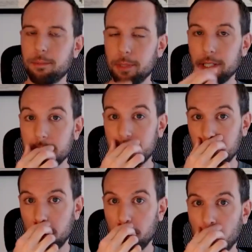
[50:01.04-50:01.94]
because it's
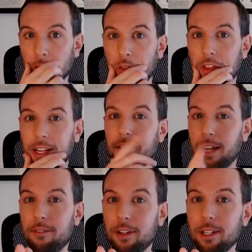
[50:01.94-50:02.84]
such an important thing,
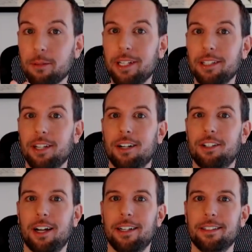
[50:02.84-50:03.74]
I feel like we didn't
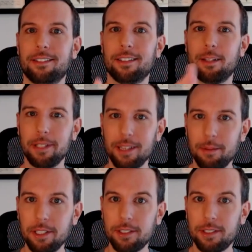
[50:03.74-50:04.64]
touch on it. So let
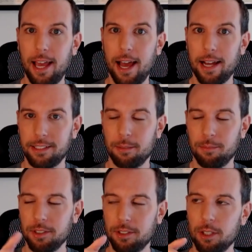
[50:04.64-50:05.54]
me just add
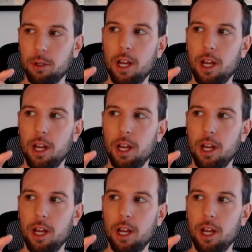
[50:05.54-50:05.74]
something. So